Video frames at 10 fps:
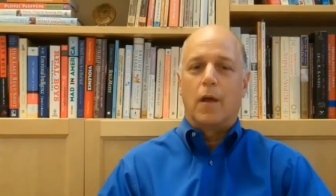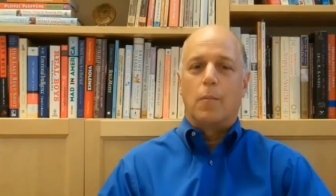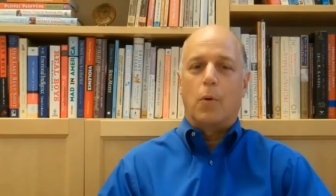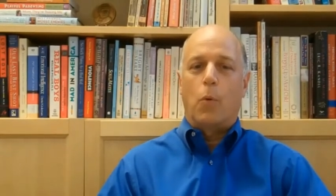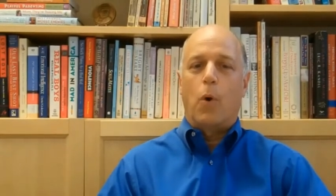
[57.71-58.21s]

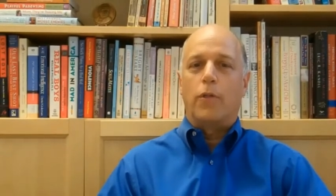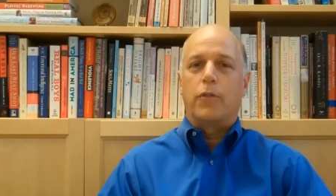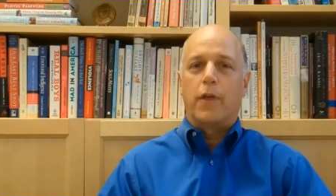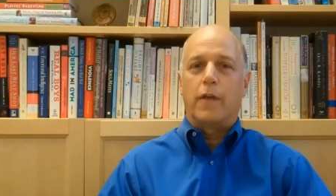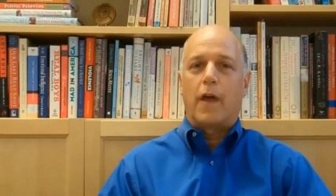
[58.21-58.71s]
but one
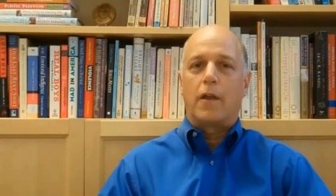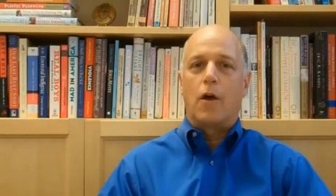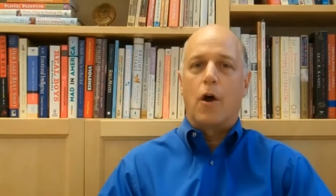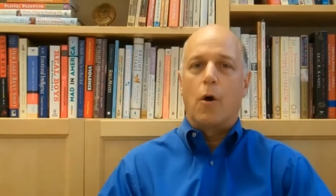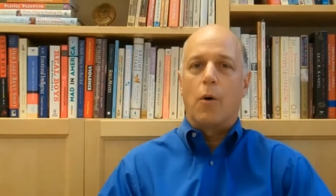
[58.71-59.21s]
thing I
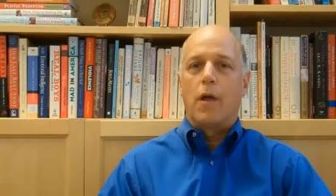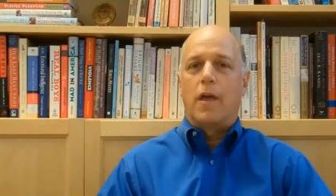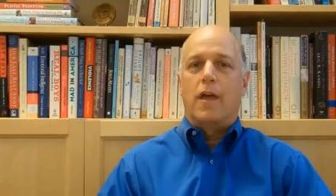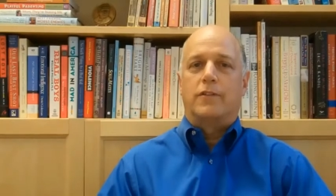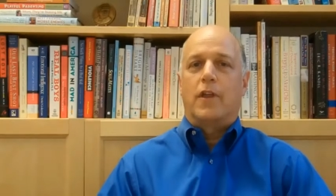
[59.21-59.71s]
know
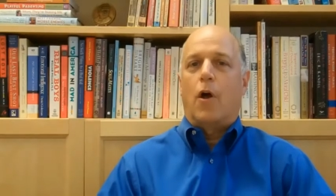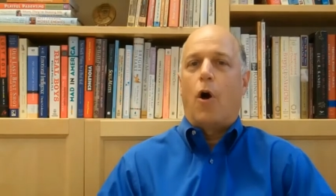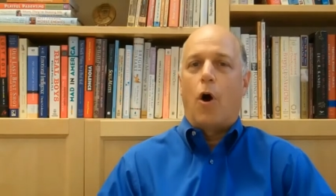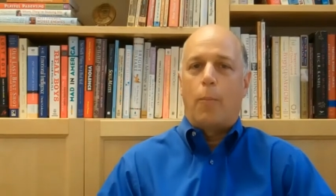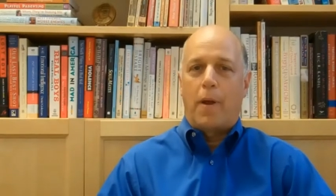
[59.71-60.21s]
is that
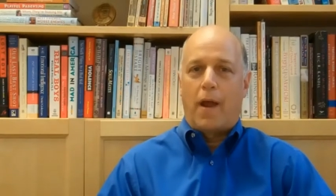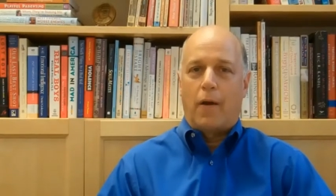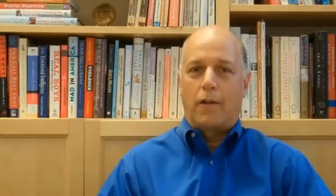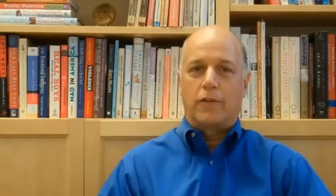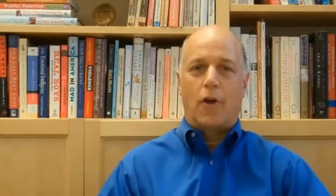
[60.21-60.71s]
all
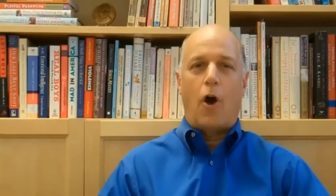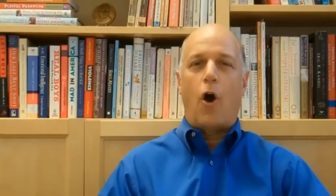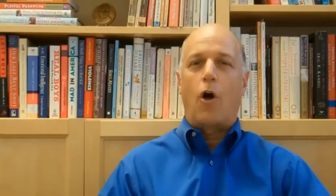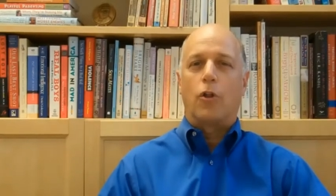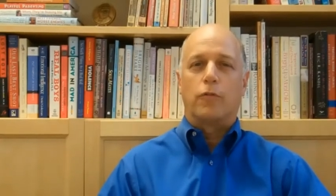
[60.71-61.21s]
parents
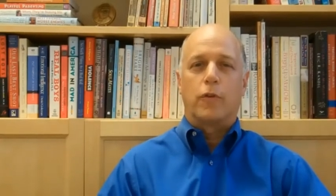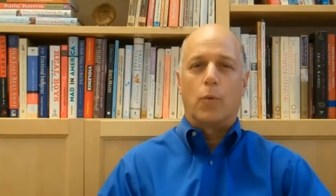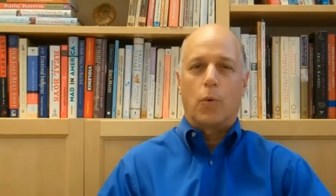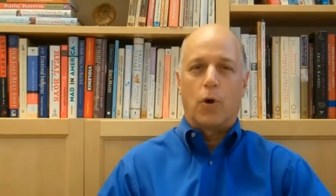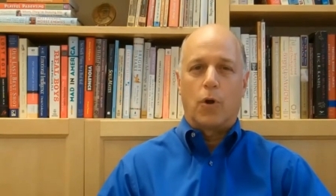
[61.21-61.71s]
all over the
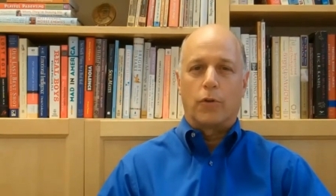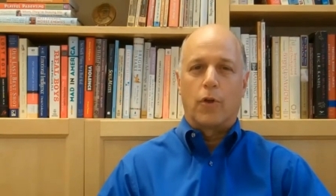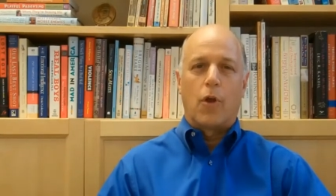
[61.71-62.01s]
world,